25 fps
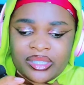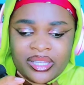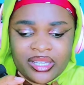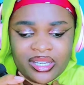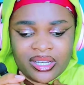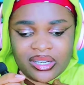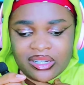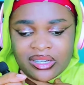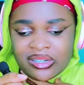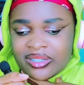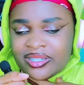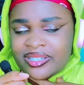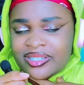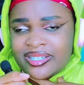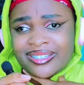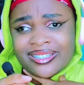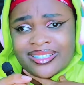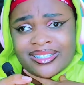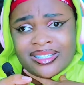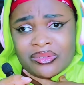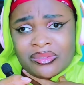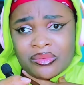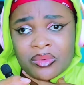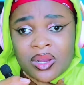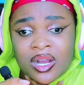Thank God it
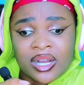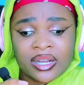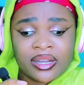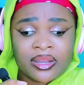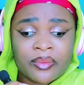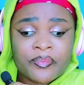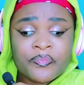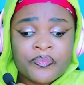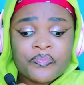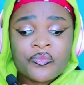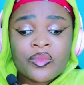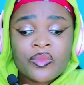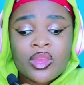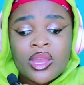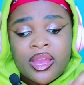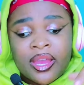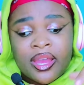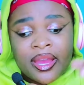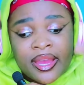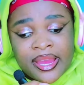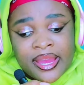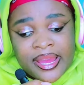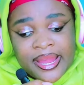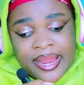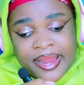didn't work.
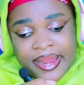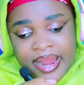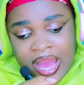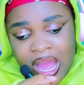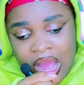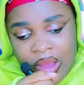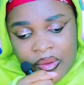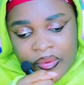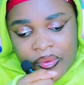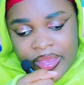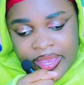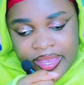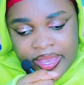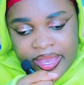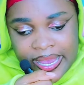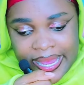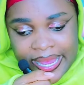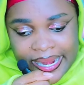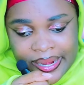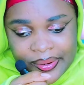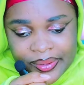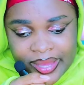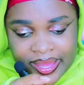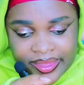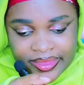Now, here,
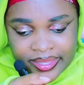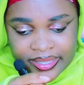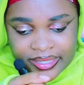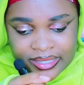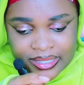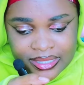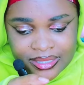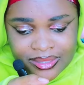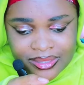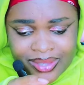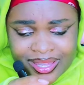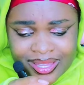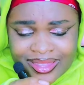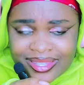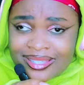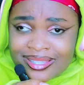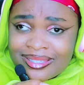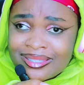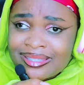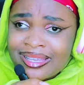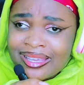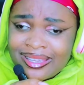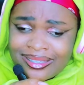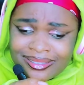look at this. Look at this.